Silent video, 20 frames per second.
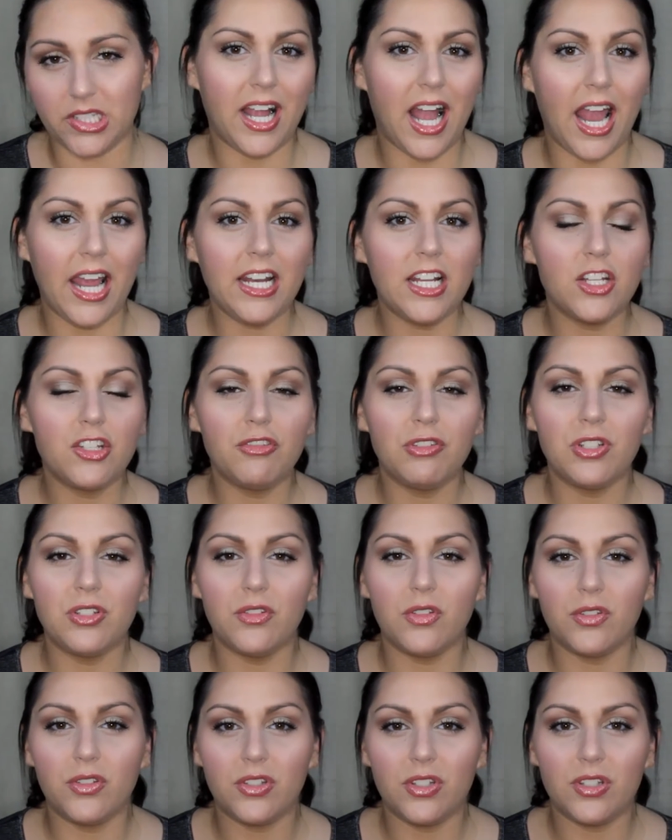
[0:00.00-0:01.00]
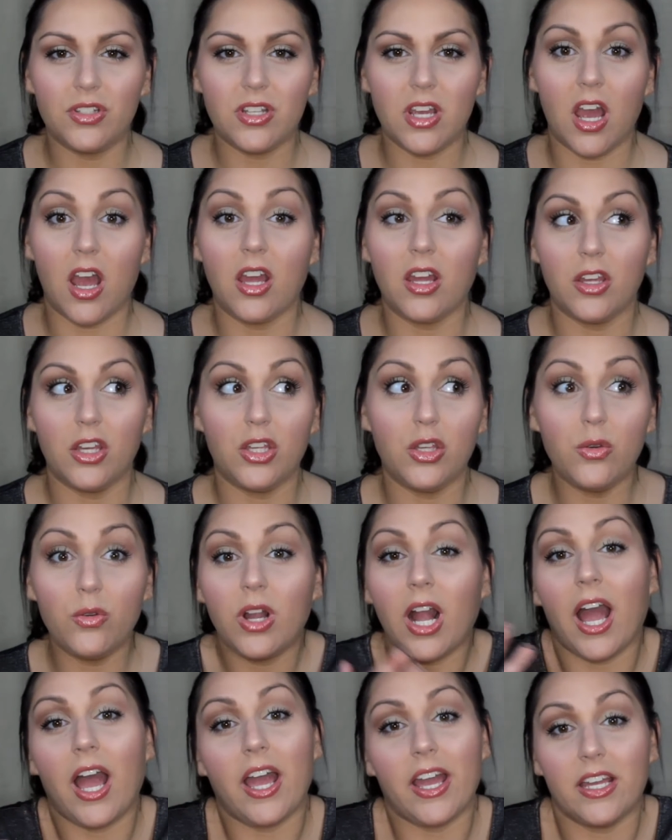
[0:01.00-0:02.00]
I kind of introduced you
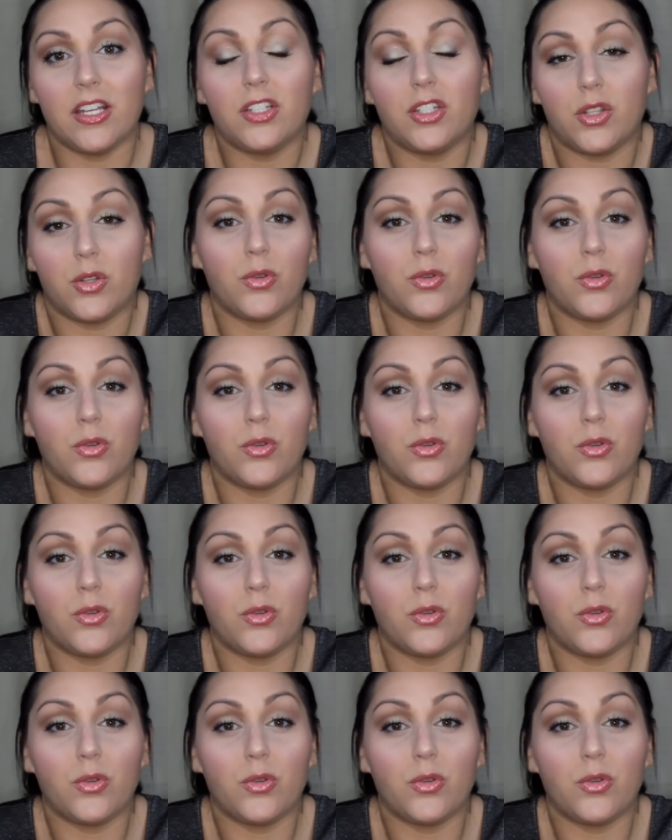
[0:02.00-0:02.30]
guys